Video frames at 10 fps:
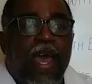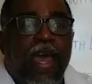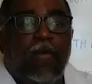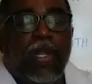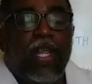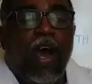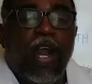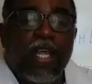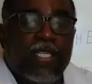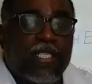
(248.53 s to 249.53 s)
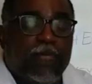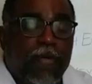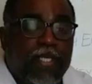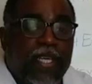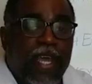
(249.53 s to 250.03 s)
and what the audience is
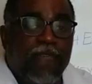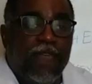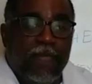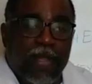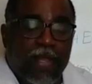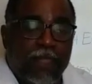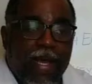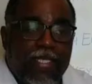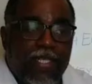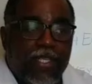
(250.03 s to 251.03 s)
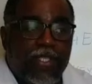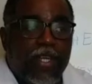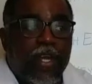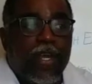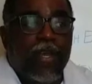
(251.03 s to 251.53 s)
supposed to get from it, the
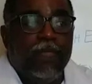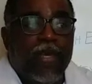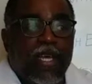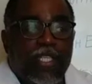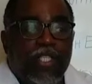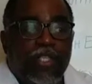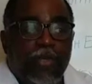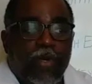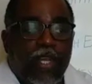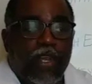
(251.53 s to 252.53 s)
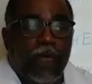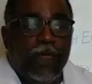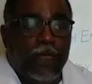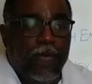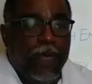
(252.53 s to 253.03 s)
message, because you could go
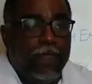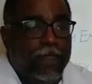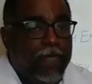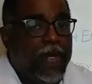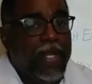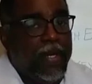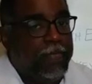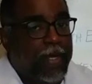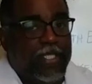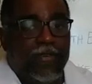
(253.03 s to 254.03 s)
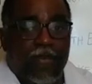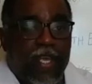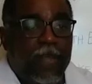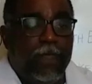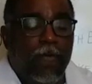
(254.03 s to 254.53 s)
through and put in a bunch of
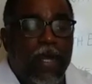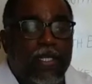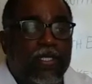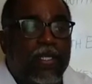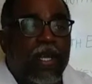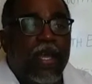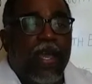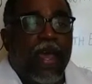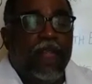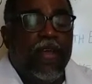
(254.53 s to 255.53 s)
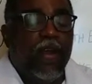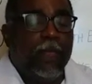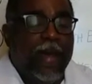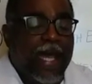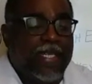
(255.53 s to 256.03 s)
key points and then
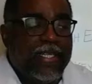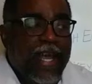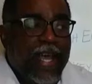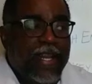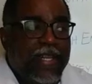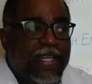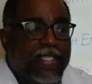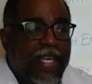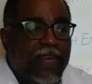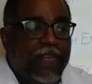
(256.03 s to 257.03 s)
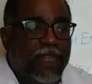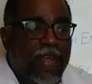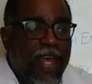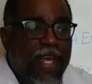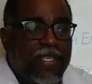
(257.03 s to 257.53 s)
go back to that and discover
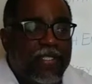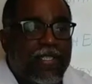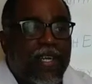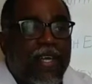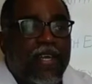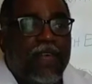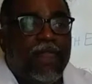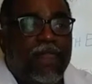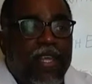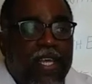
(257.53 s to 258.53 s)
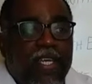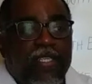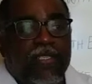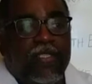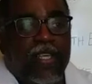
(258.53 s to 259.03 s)
that
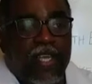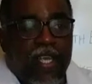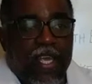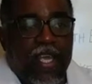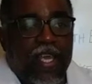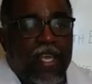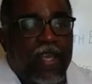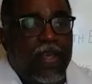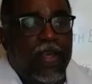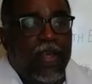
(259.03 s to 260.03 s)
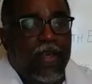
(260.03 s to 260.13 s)
these key